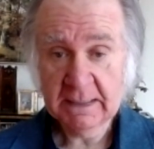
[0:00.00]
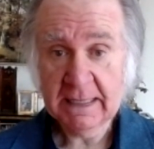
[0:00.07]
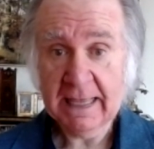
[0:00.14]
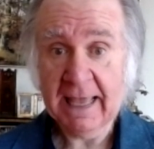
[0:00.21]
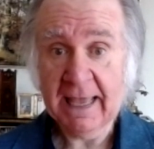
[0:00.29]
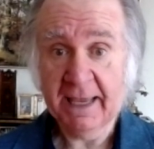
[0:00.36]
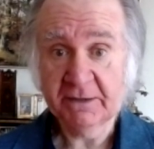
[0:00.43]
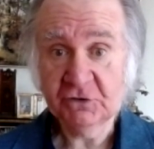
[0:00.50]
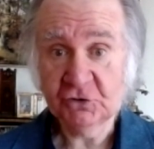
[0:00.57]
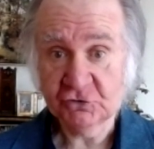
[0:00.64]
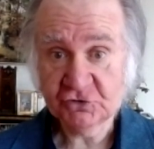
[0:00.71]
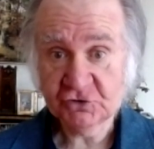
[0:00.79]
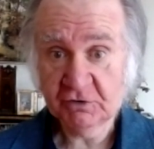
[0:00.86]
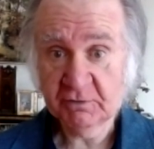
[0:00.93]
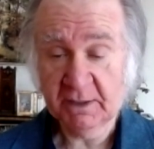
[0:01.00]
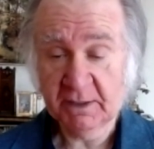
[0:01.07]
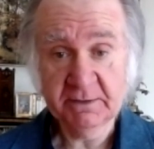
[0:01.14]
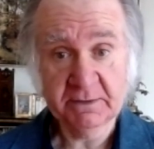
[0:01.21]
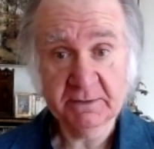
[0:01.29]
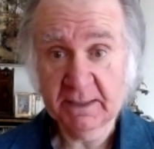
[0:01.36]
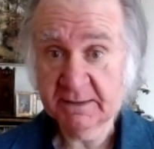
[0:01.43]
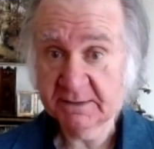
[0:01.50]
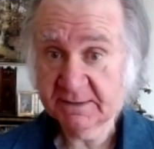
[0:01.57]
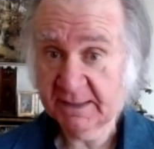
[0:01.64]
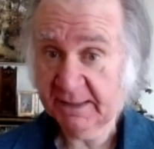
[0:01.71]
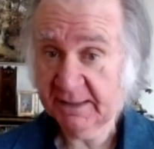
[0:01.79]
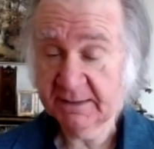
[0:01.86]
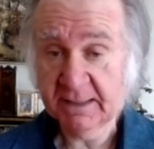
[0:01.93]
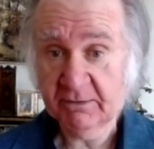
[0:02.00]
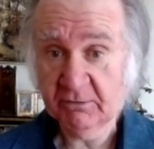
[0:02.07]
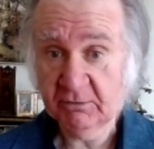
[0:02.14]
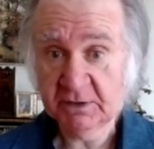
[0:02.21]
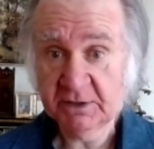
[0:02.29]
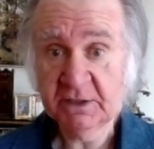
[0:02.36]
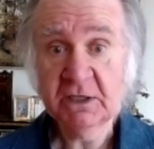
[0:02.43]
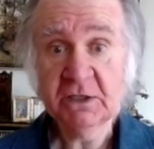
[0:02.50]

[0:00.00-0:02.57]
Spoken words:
and and secondarily,